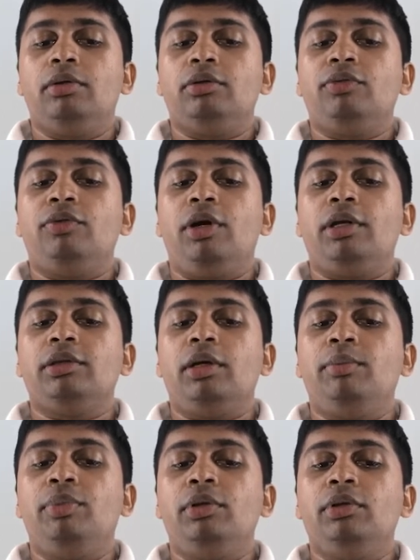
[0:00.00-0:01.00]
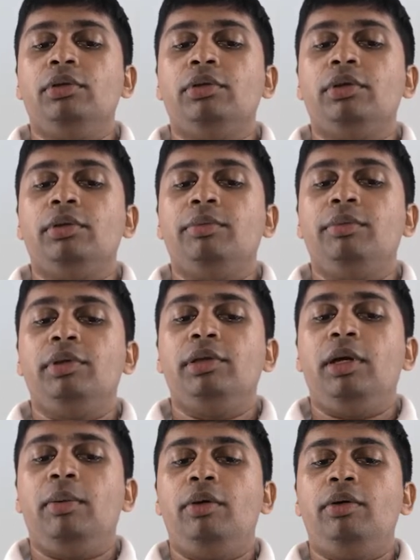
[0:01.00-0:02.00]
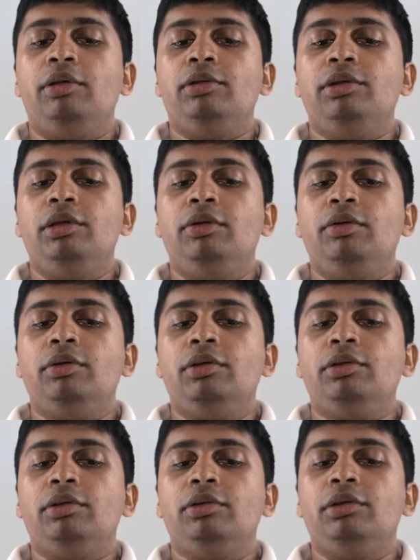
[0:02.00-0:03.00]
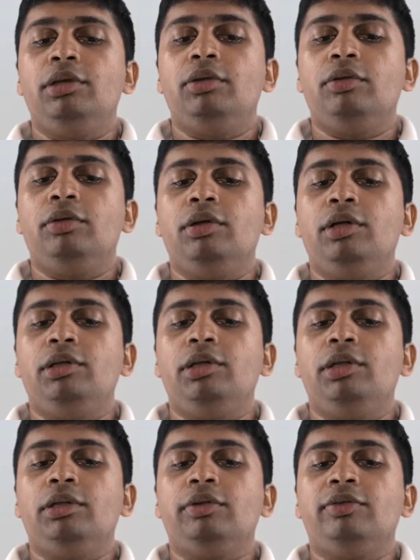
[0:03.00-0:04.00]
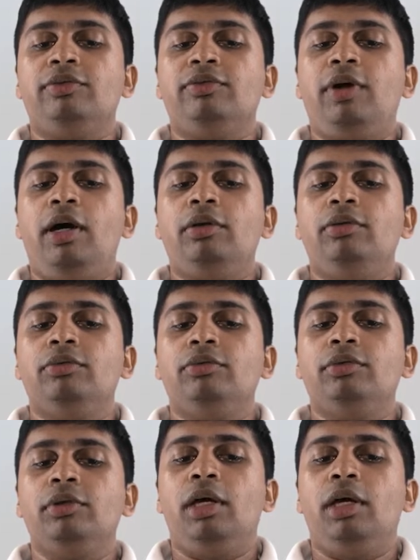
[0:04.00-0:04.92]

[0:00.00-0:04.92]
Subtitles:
So for example, the amount is 0, this is 0, digit is 5,